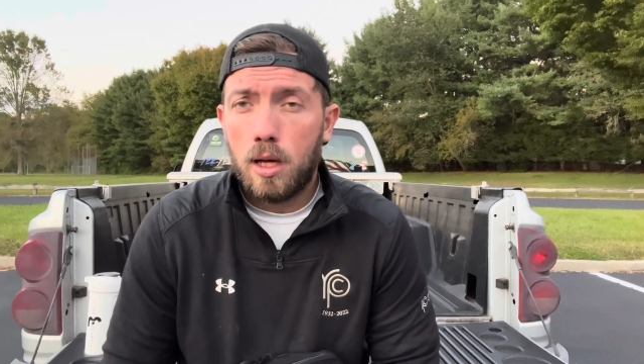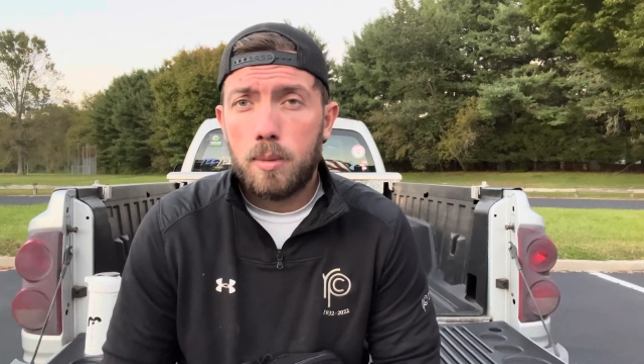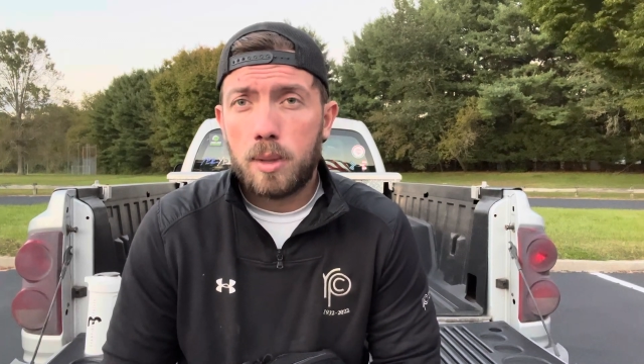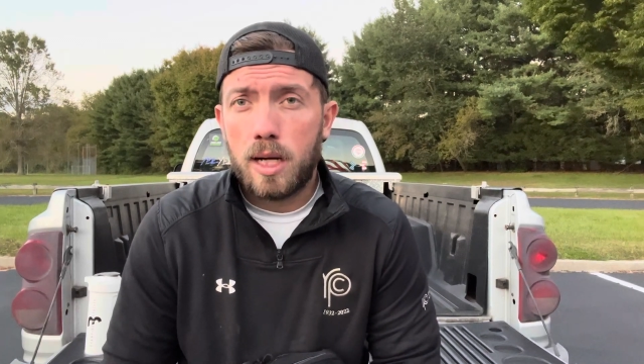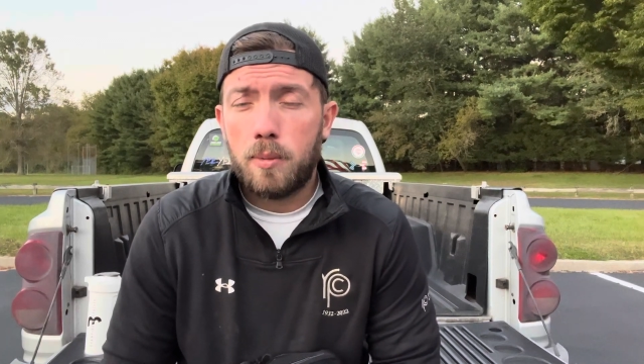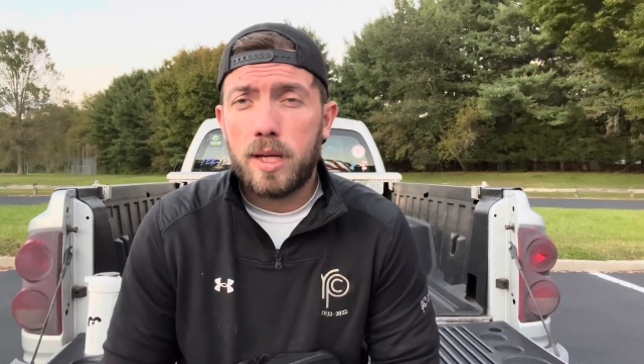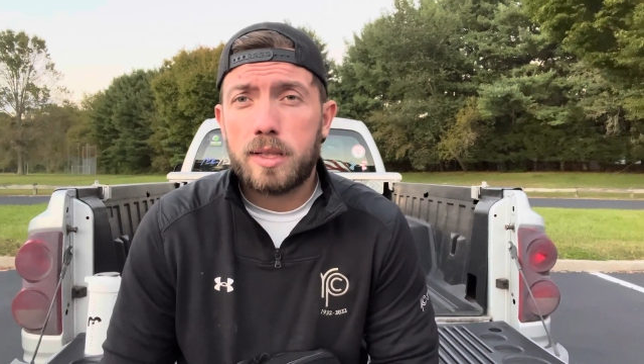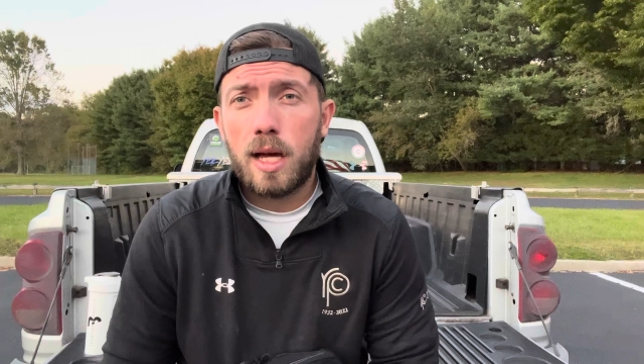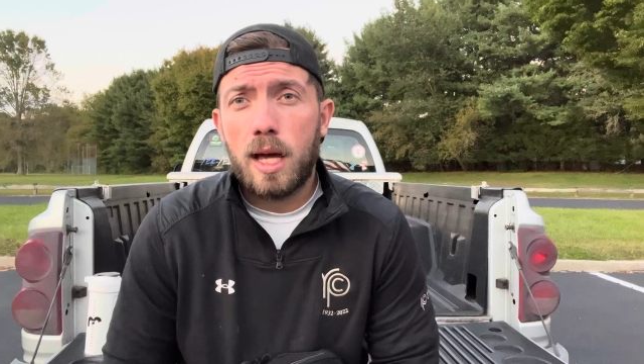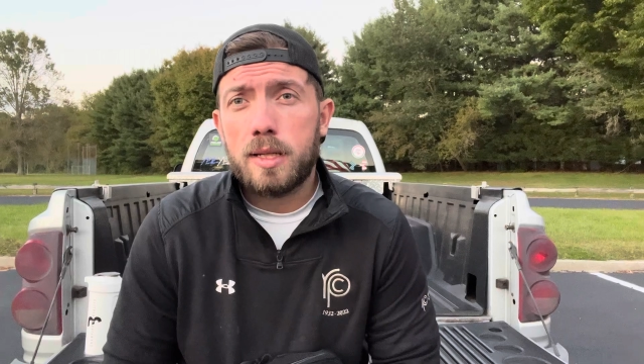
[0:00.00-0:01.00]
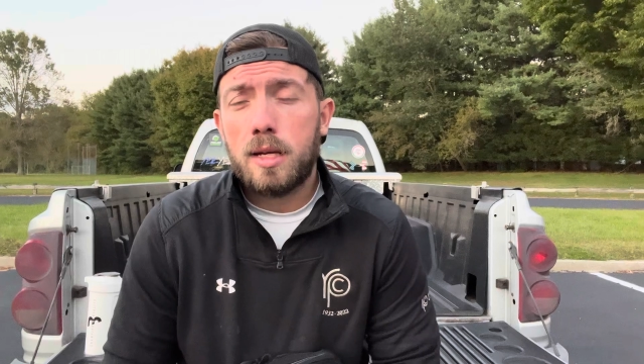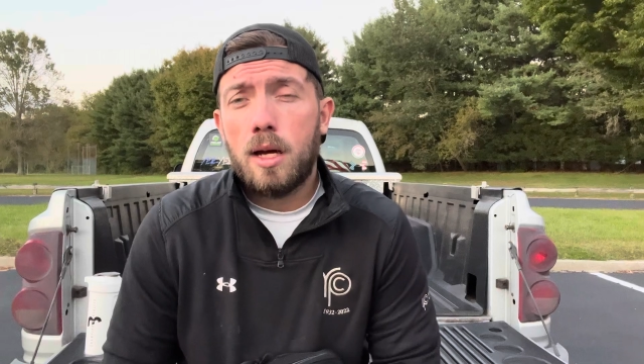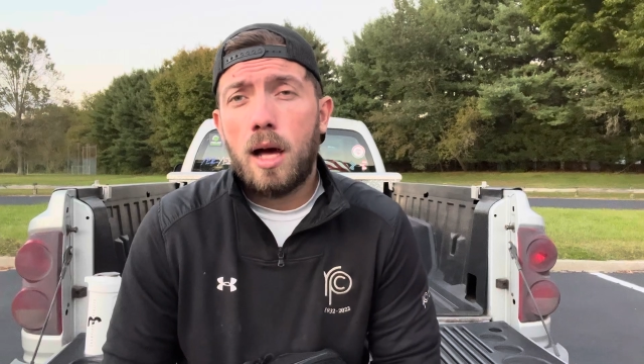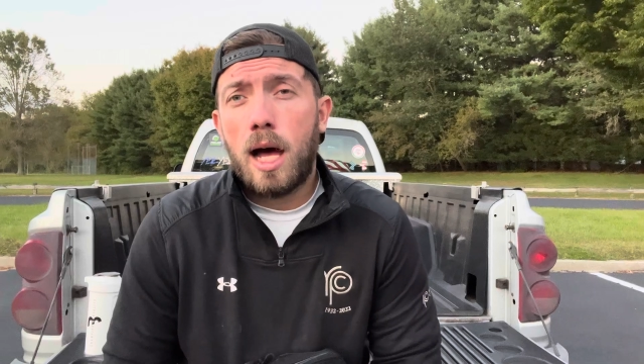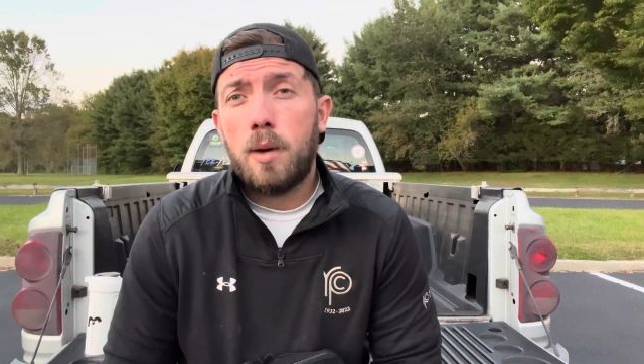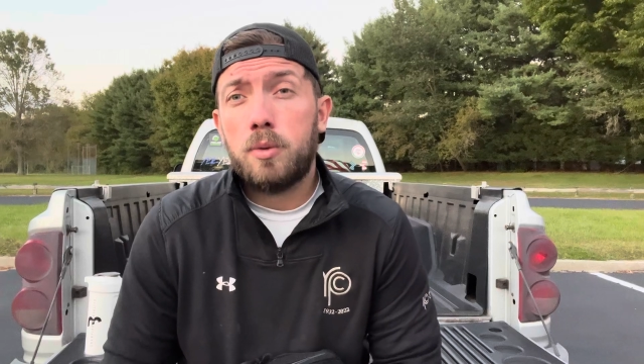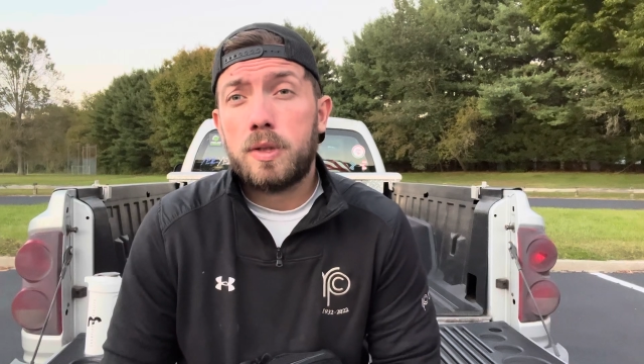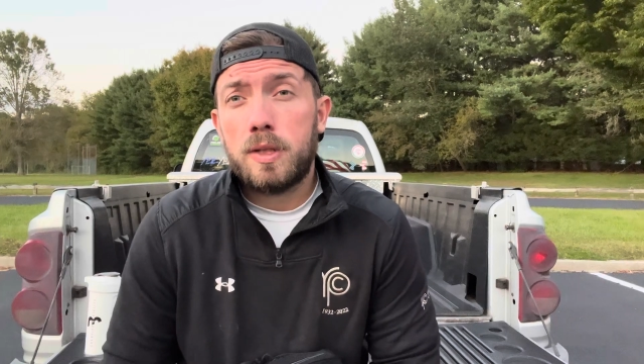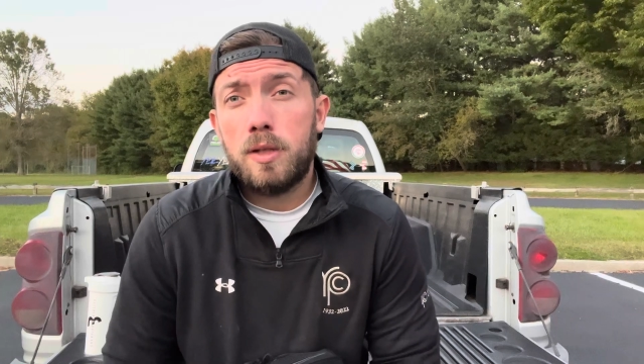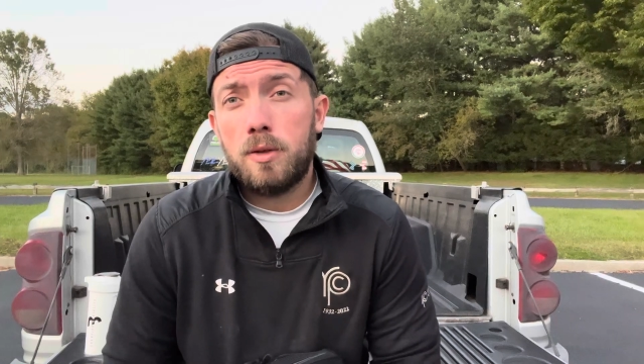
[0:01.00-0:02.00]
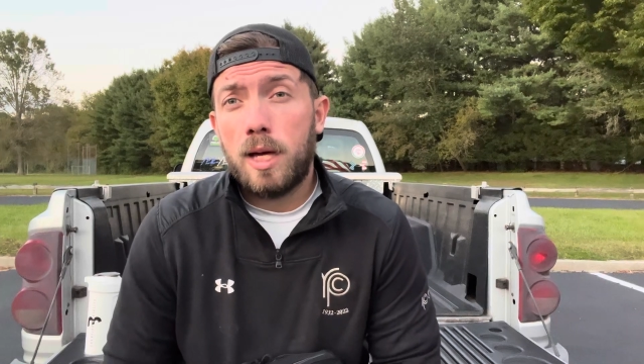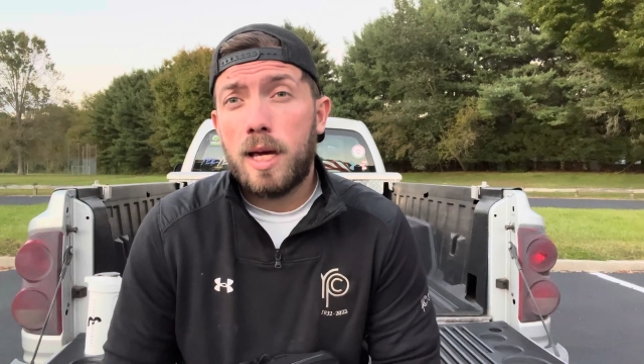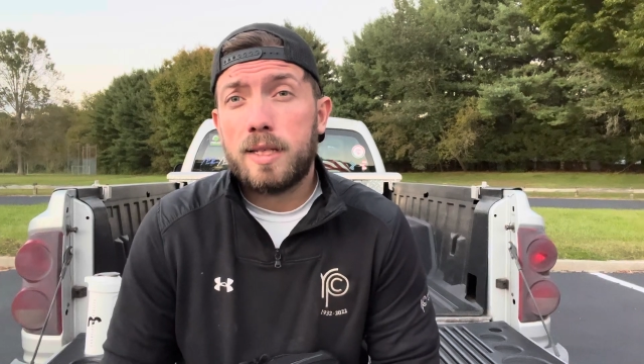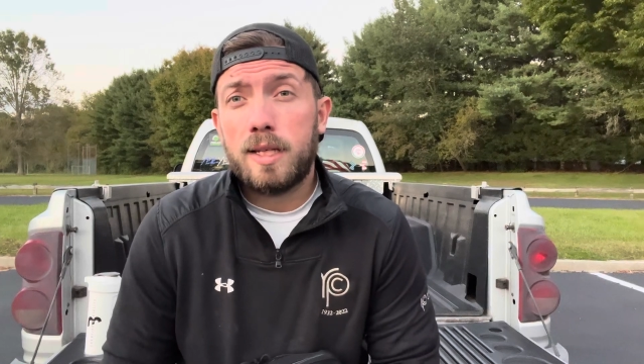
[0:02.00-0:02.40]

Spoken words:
But anyways, guys, I will see you guys